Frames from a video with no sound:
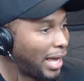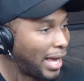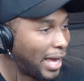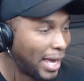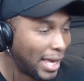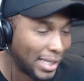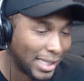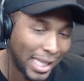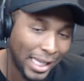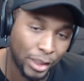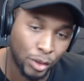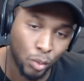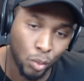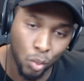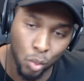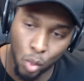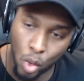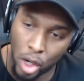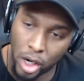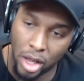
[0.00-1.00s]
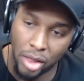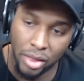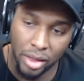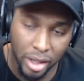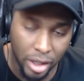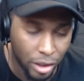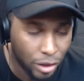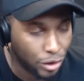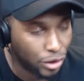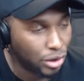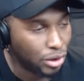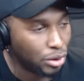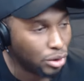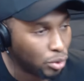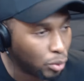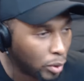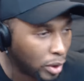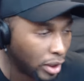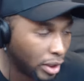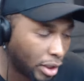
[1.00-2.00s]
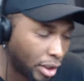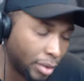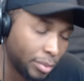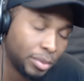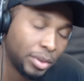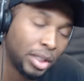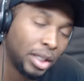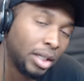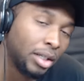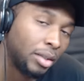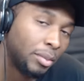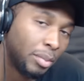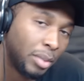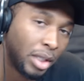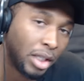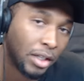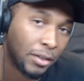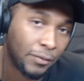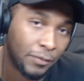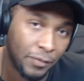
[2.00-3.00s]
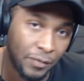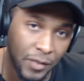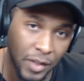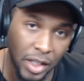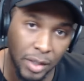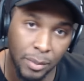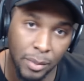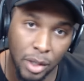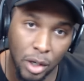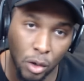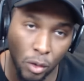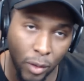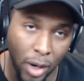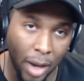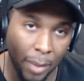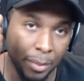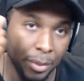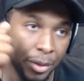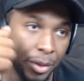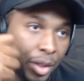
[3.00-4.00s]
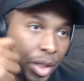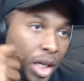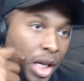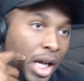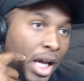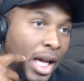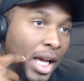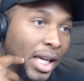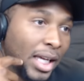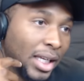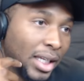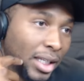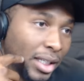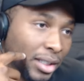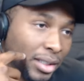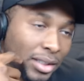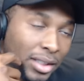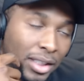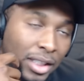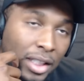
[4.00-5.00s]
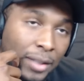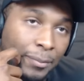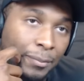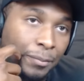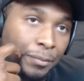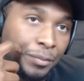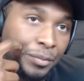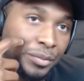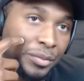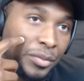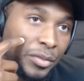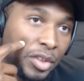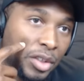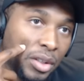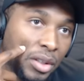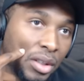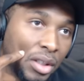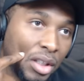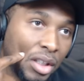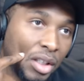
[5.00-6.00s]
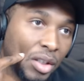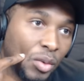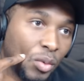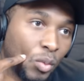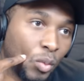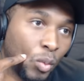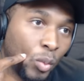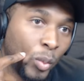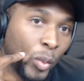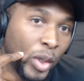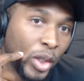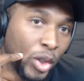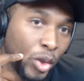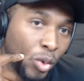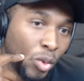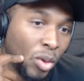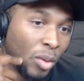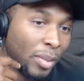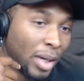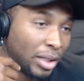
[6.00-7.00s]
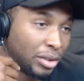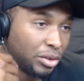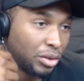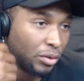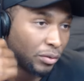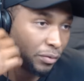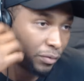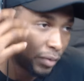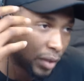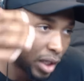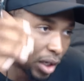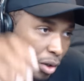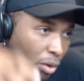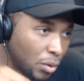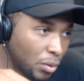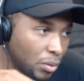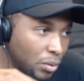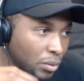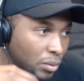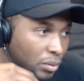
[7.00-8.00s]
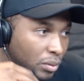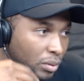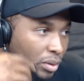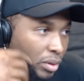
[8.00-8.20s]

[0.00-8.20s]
And that's one of the issues when it comes down to being a female rapper. It's when you about your flow